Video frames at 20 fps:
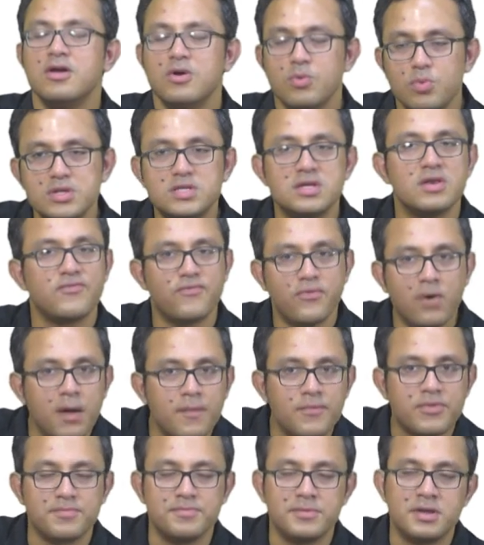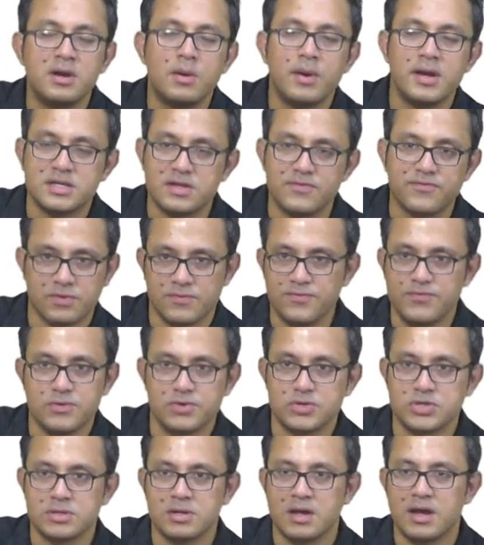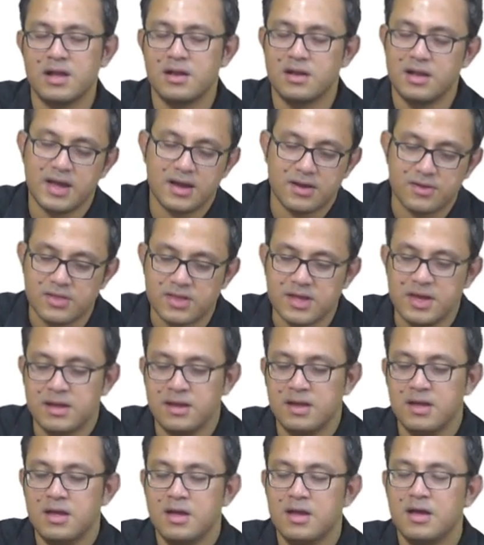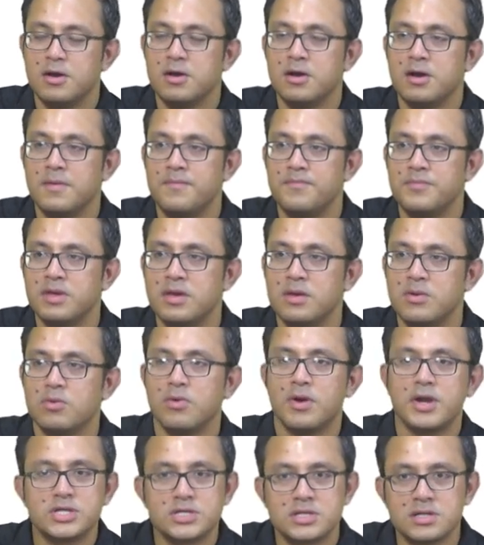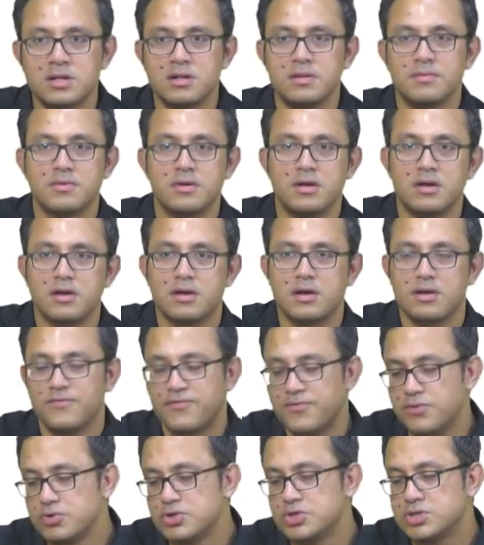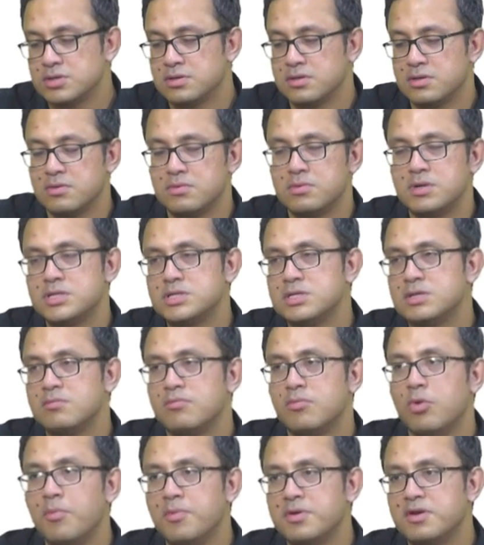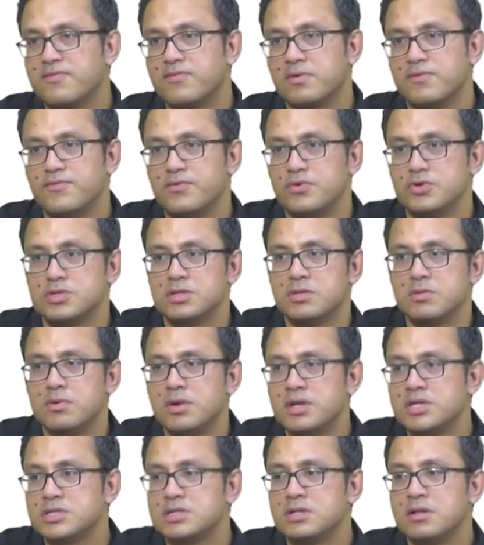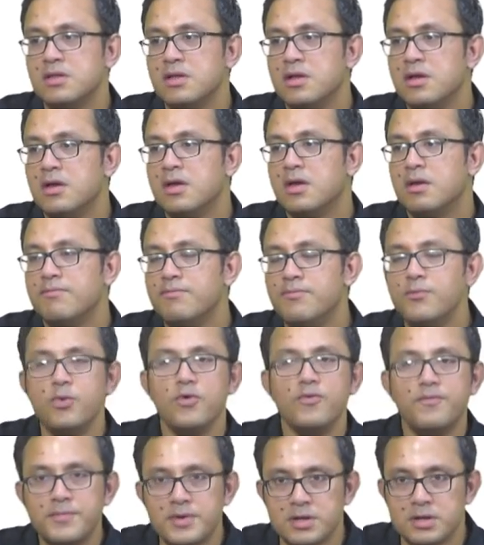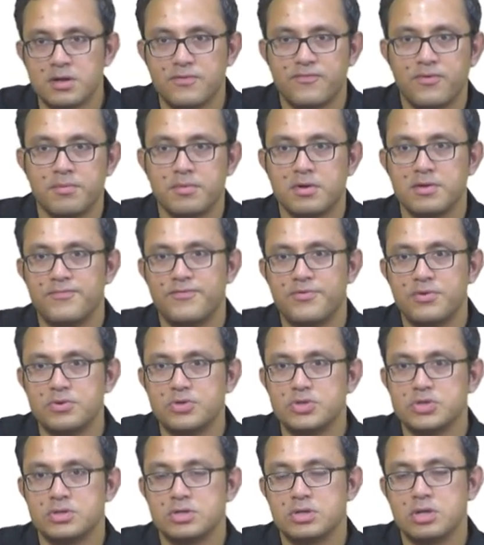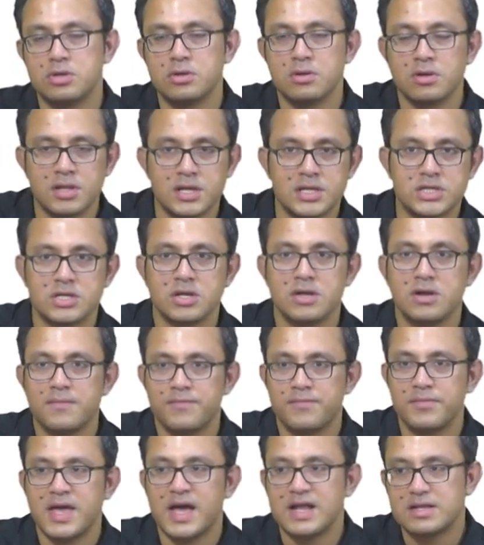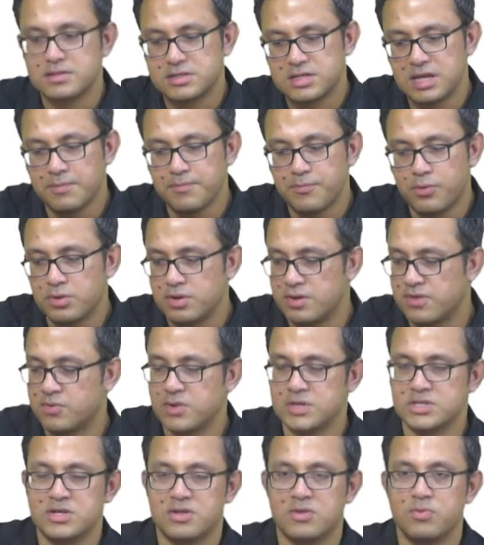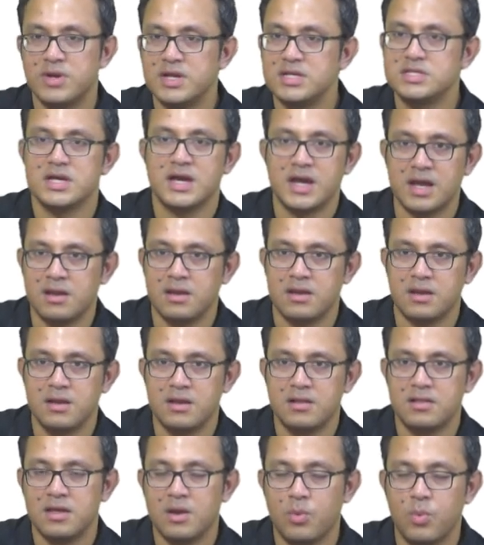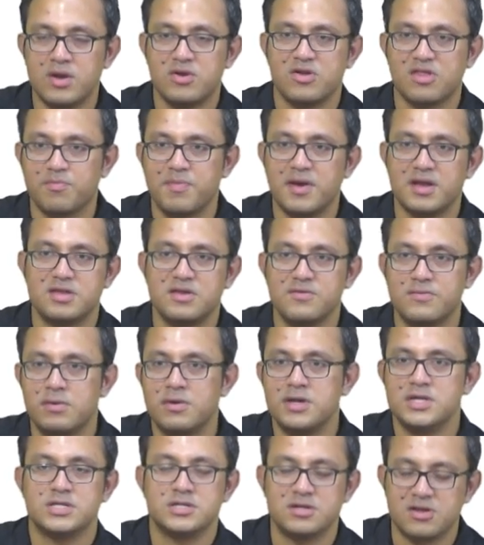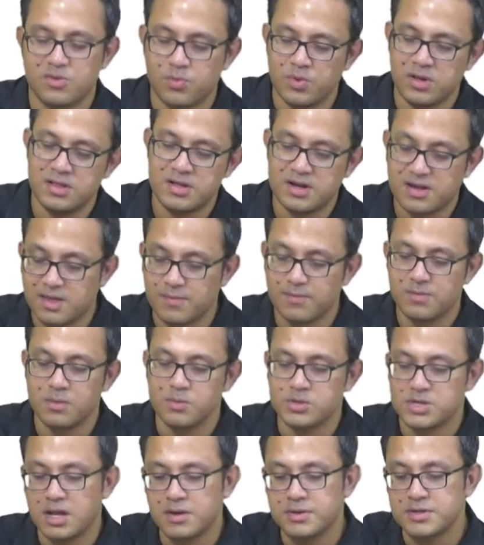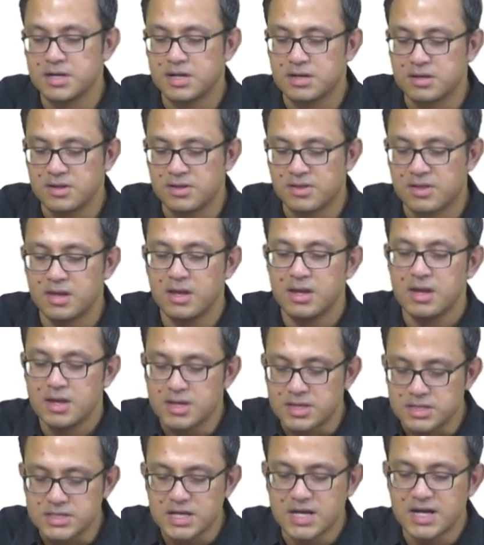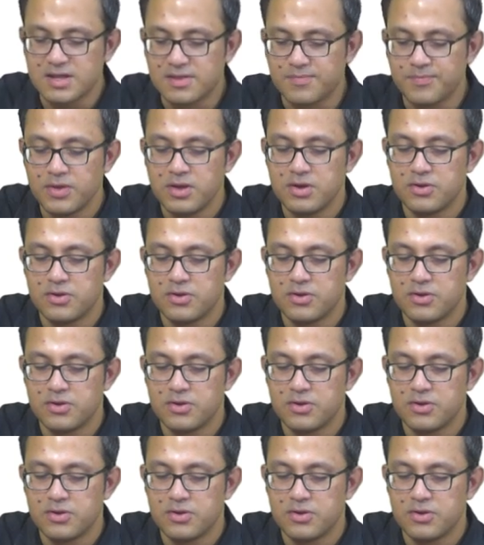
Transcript: which informs the narrative confusion. And like I said, uh, the original uh, confusion, the original moment of confusion, the original movement from confusion to knowledge, that temporal structure is retained in the retrospective narration as well. And that's something which Heart of Darkness does.